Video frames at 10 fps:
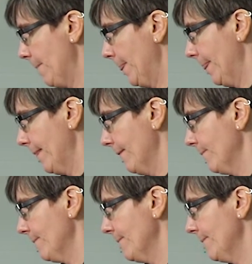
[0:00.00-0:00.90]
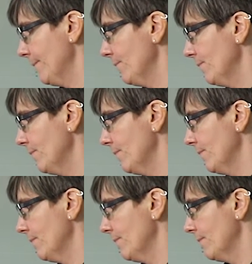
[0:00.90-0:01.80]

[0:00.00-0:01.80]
(silence)